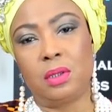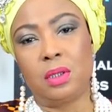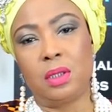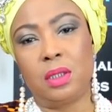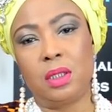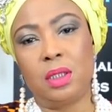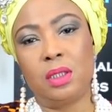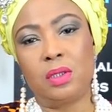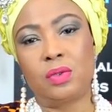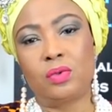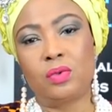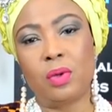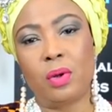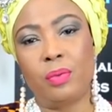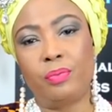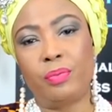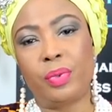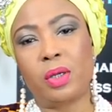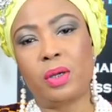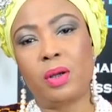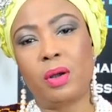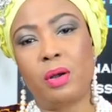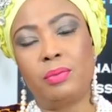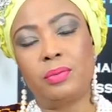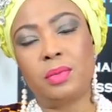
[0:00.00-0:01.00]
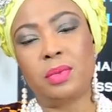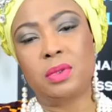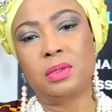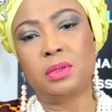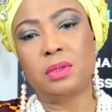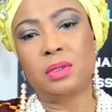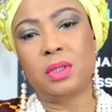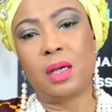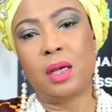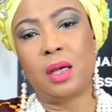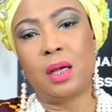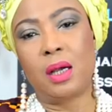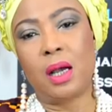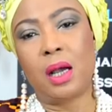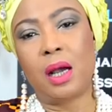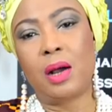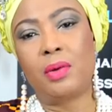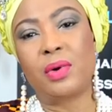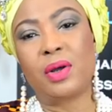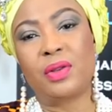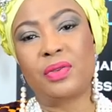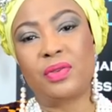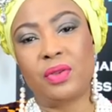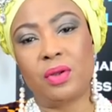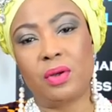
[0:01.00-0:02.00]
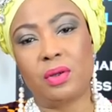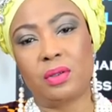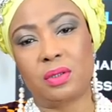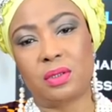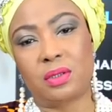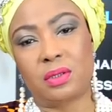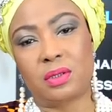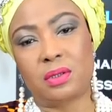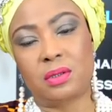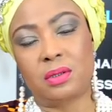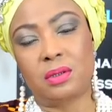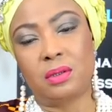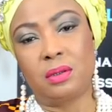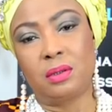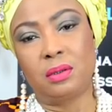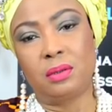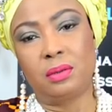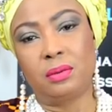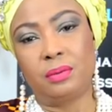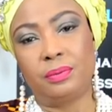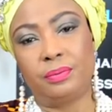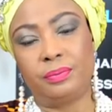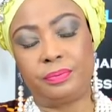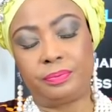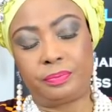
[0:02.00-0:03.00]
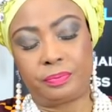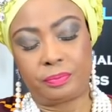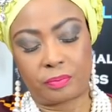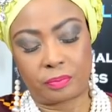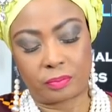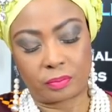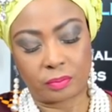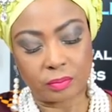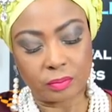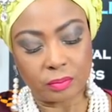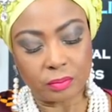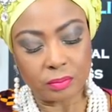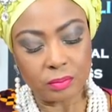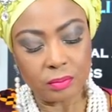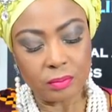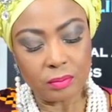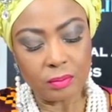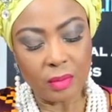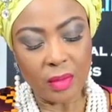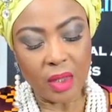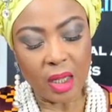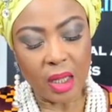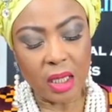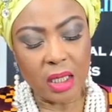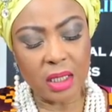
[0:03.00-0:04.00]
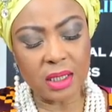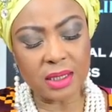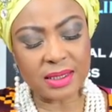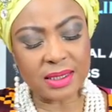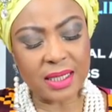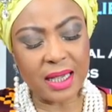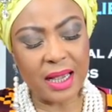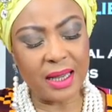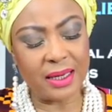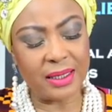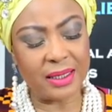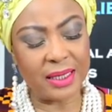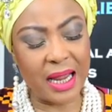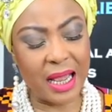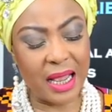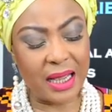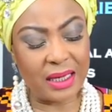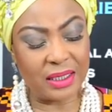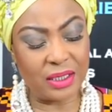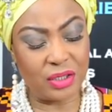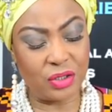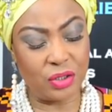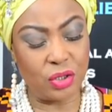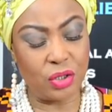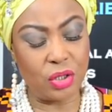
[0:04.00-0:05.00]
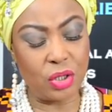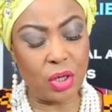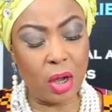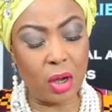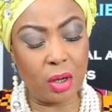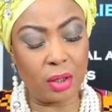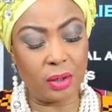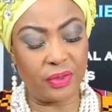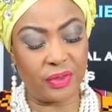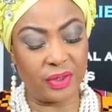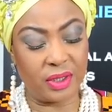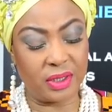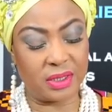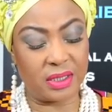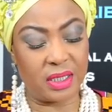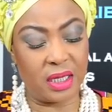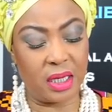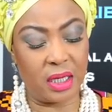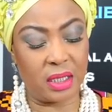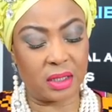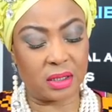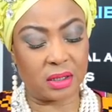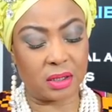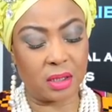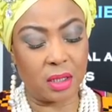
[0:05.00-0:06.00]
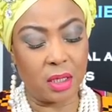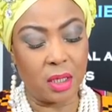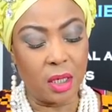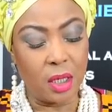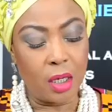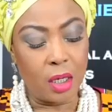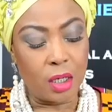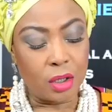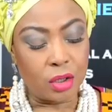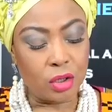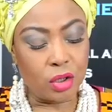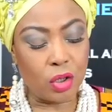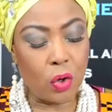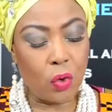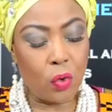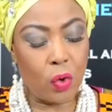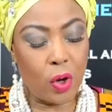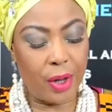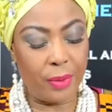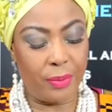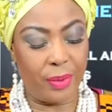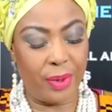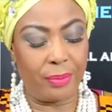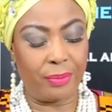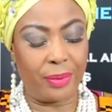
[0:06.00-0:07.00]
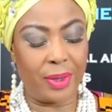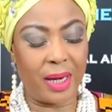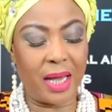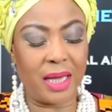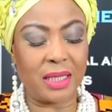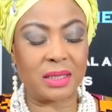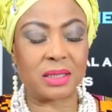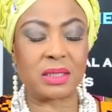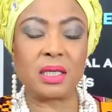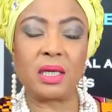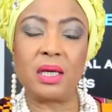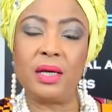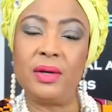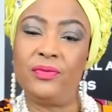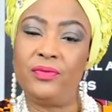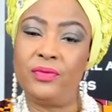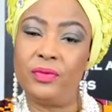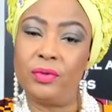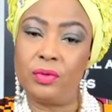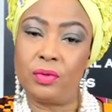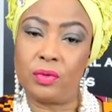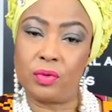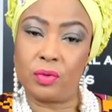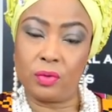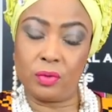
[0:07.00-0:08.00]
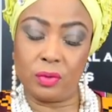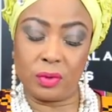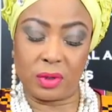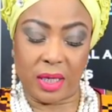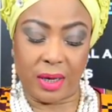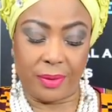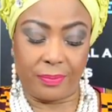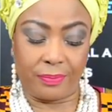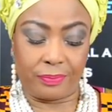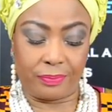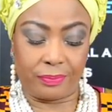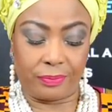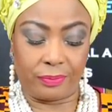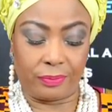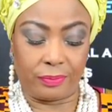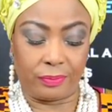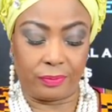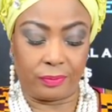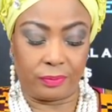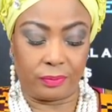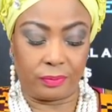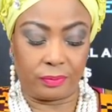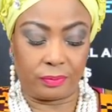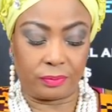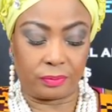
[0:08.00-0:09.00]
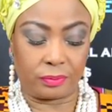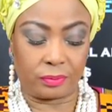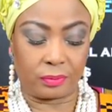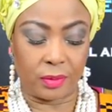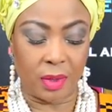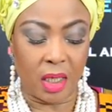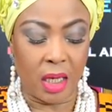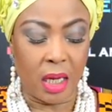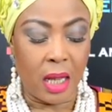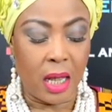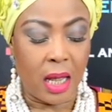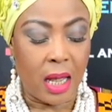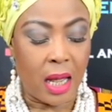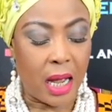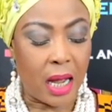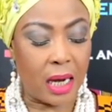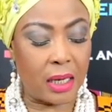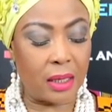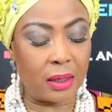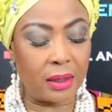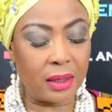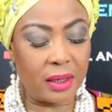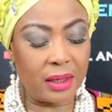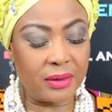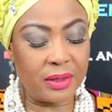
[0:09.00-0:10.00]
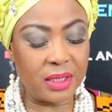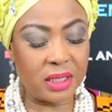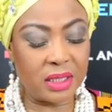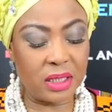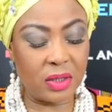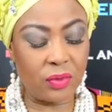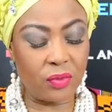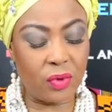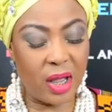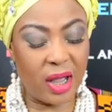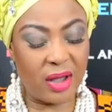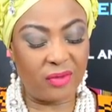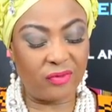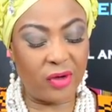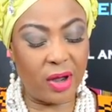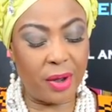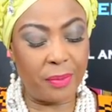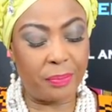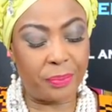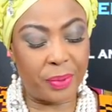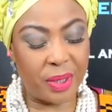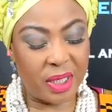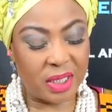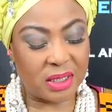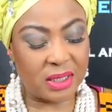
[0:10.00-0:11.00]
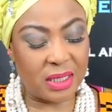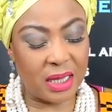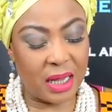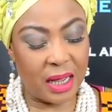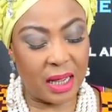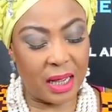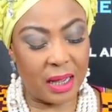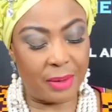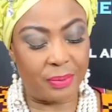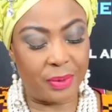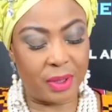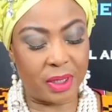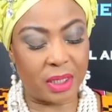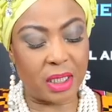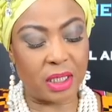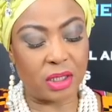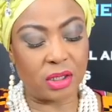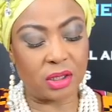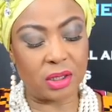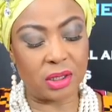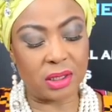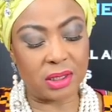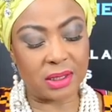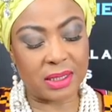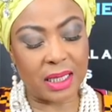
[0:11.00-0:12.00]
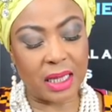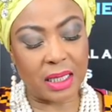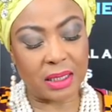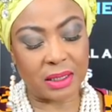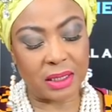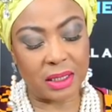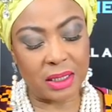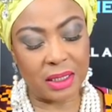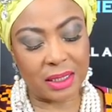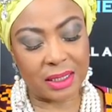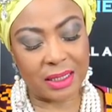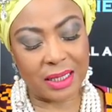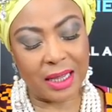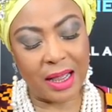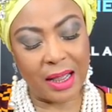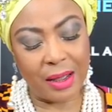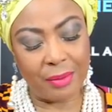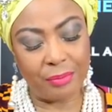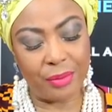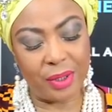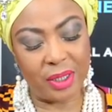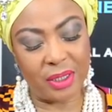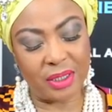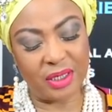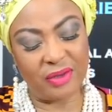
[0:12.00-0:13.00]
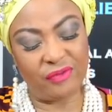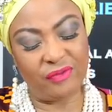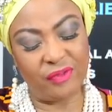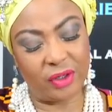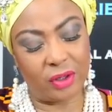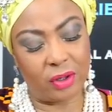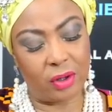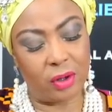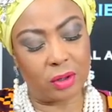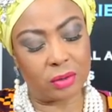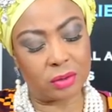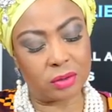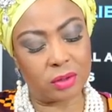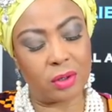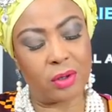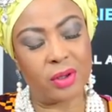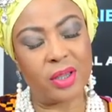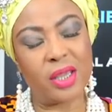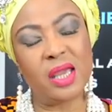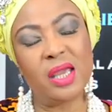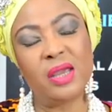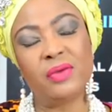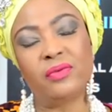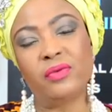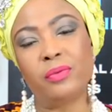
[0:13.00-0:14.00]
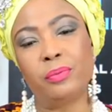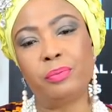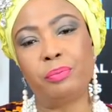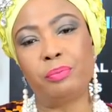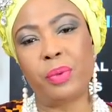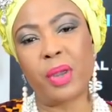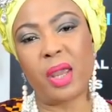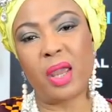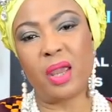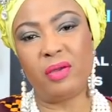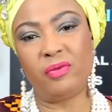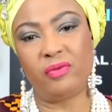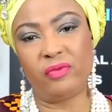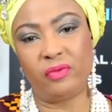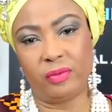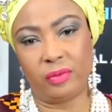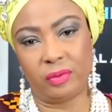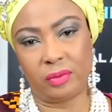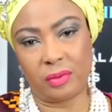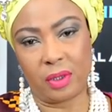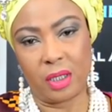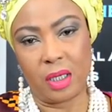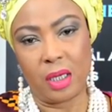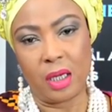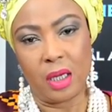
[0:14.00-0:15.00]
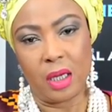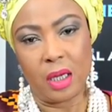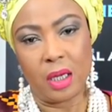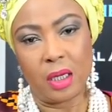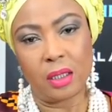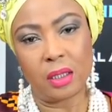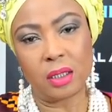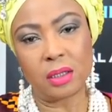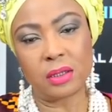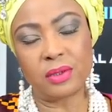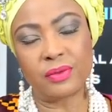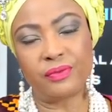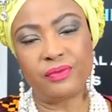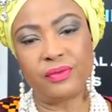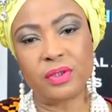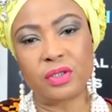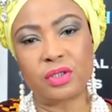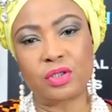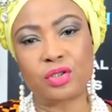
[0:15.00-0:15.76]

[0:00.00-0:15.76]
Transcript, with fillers: is what becomes our thoughts. He said, now that you know these things, you will be blessed if you do them. Another reason we avoid personal application is that it can be difficult or even painful. Lots of us